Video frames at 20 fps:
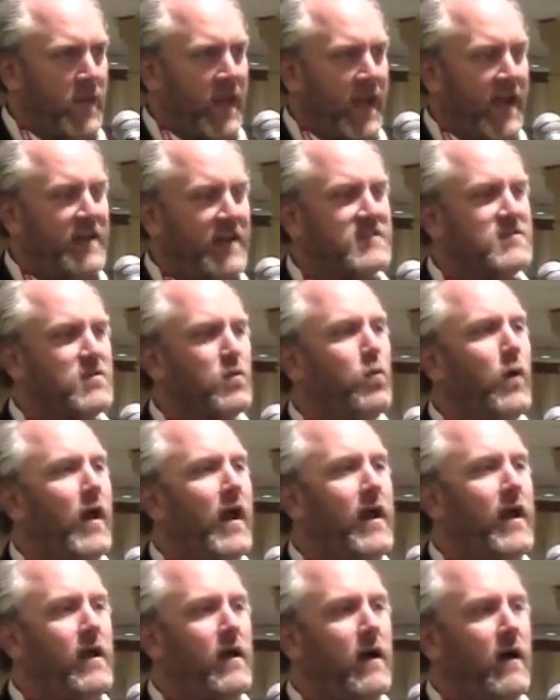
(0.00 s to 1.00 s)
and it's a
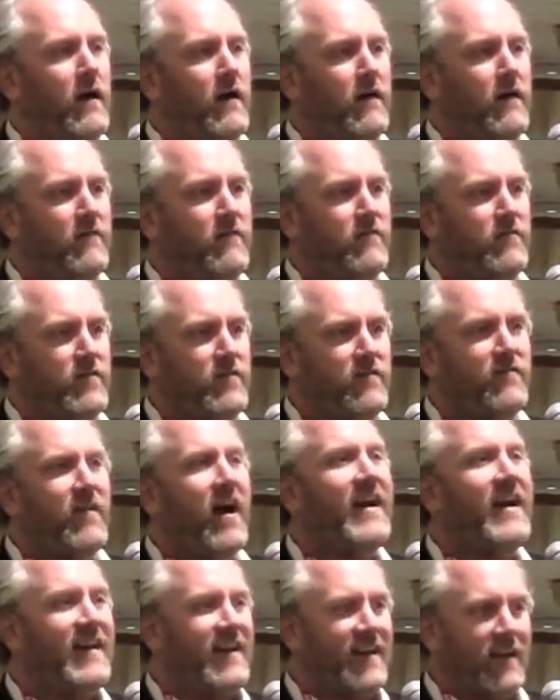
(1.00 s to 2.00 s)
way of
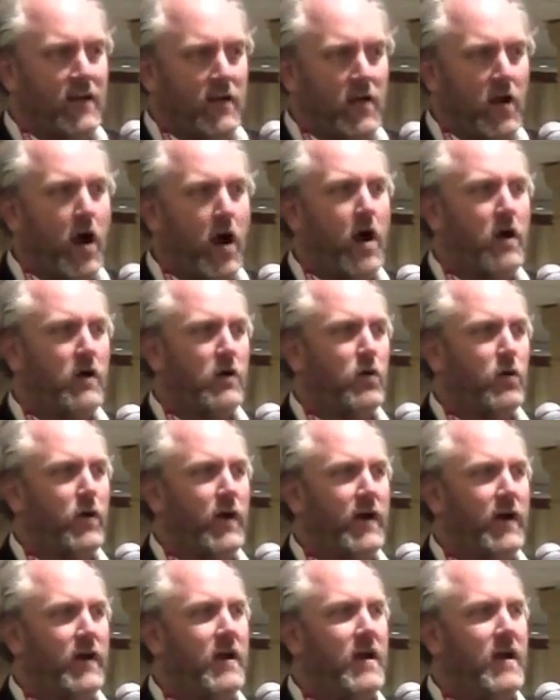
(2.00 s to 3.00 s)
dividing and
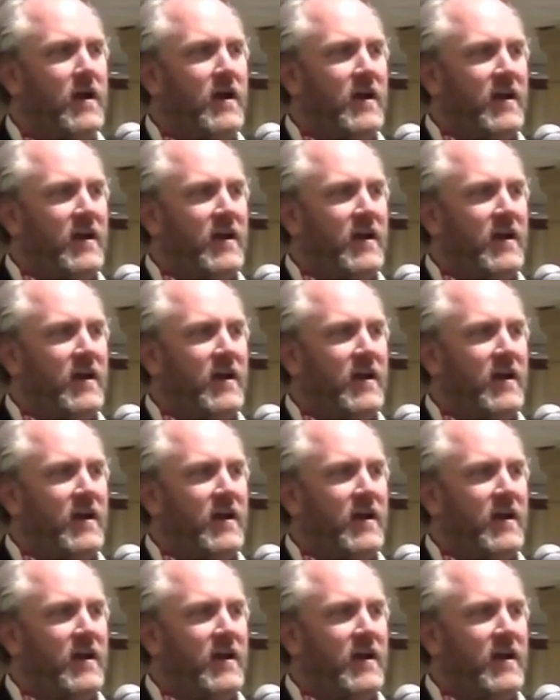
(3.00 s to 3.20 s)
conquering.